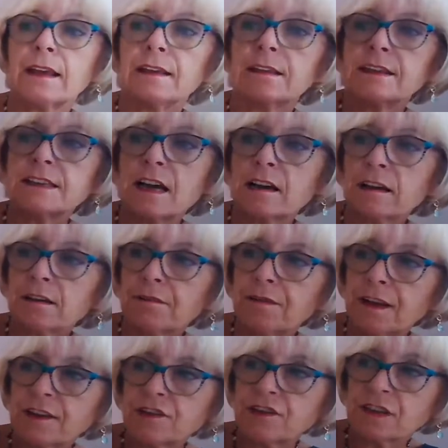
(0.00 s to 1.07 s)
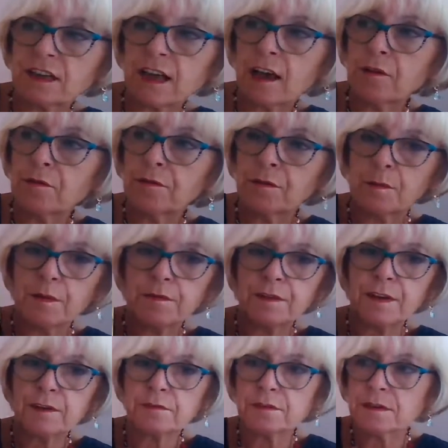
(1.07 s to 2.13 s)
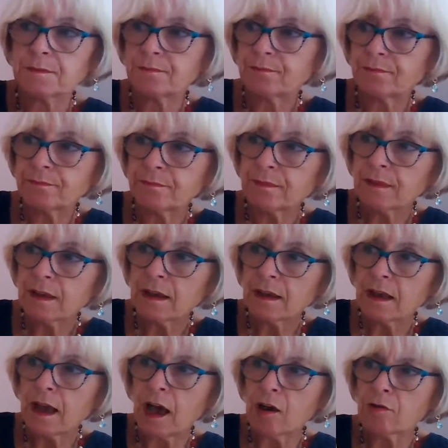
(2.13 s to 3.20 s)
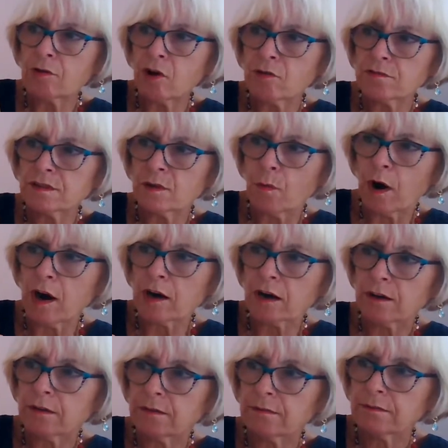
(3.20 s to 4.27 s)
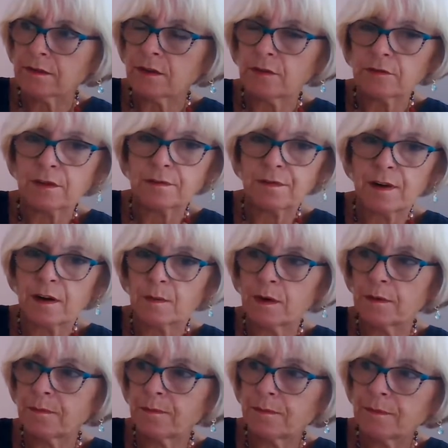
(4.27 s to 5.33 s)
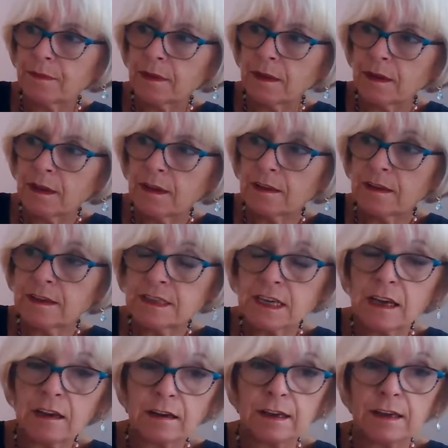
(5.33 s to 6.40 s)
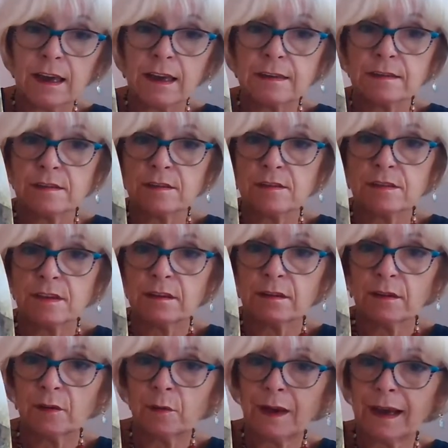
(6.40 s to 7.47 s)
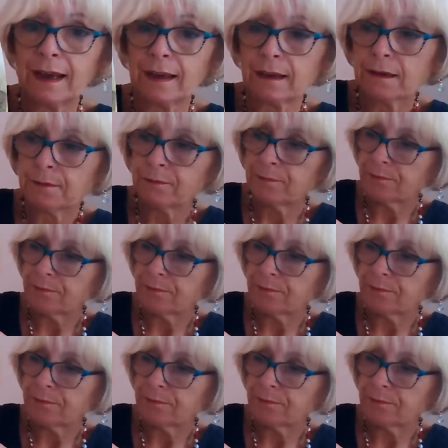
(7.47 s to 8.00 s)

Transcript: The duck fetched the cow from the field. "How goes the work?" called the farmer. The duck answered, "Quack."